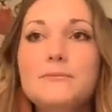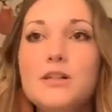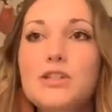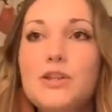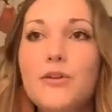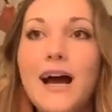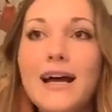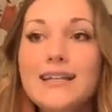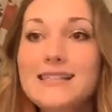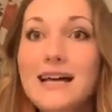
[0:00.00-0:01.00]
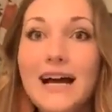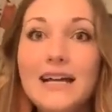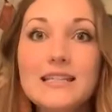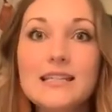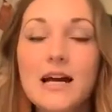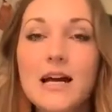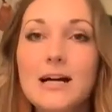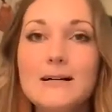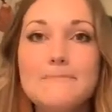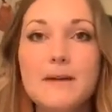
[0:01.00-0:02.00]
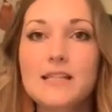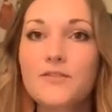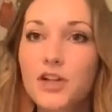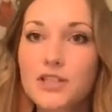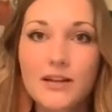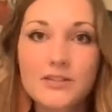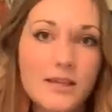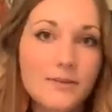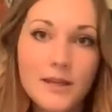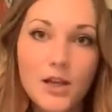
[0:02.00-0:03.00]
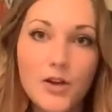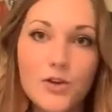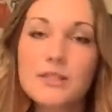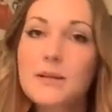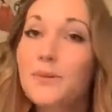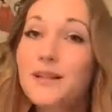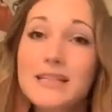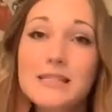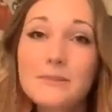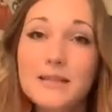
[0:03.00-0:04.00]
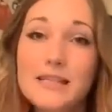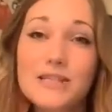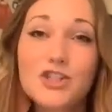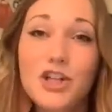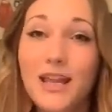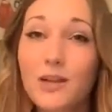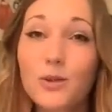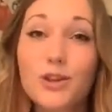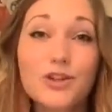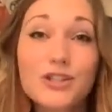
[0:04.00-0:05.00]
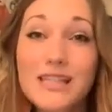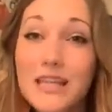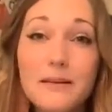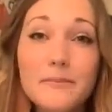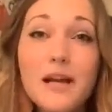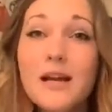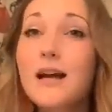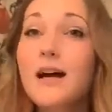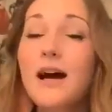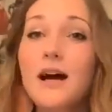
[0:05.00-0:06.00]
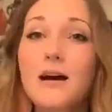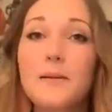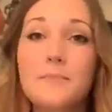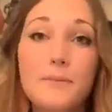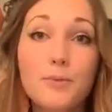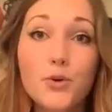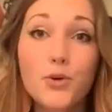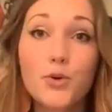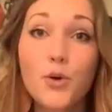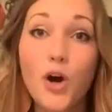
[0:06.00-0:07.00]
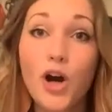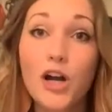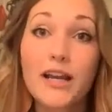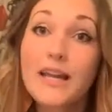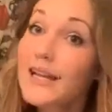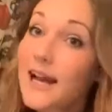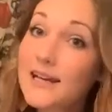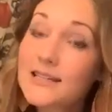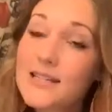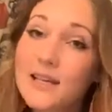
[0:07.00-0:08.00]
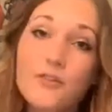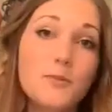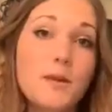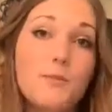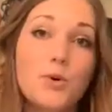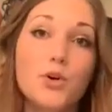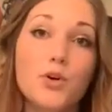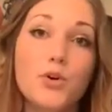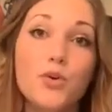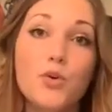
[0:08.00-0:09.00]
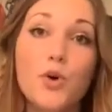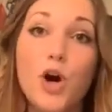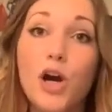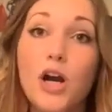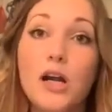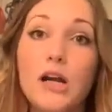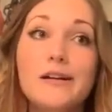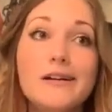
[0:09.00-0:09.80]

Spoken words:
So that is that. As far as housekeeping goes, please check in with your team, people who are inactive, people who are